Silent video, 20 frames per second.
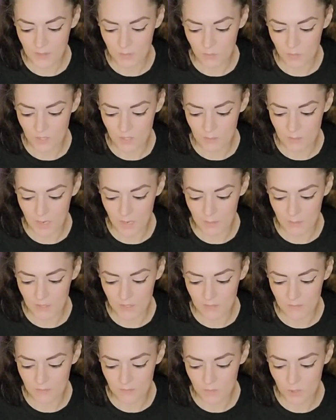them with the
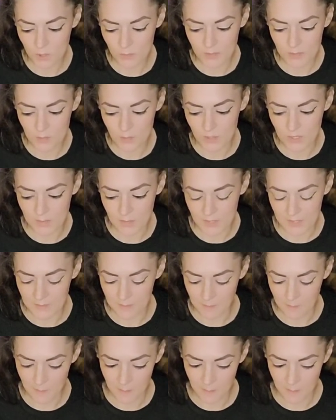poppet. You'll be with me.